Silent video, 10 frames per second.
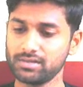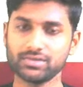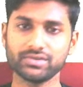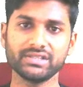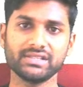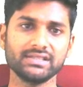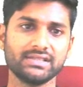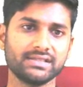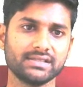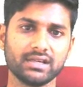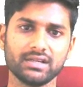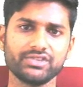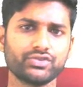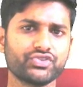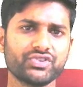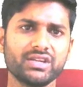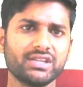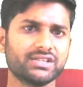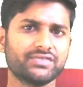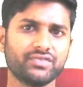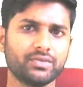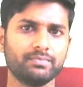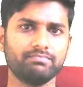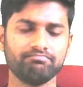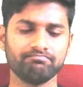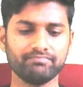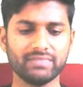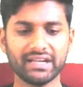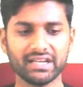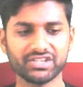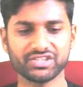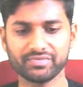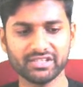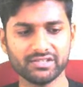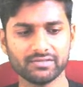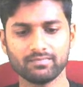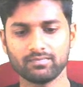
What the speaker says: So this question related for the relations base.